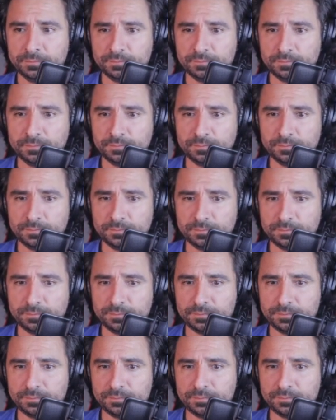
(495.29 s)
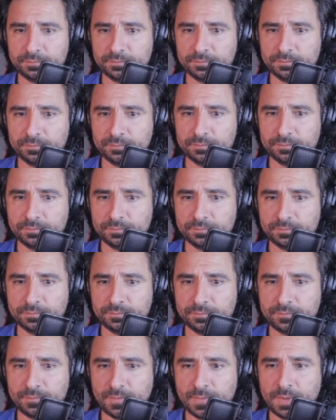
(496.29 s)

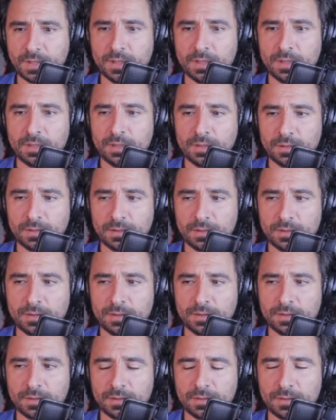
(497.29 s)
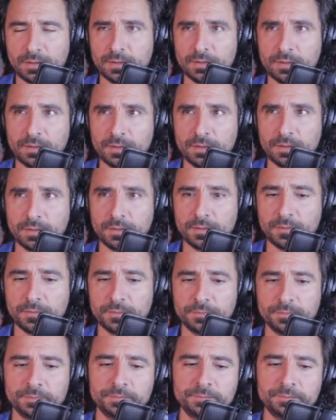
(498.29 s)
This person isn't speaking.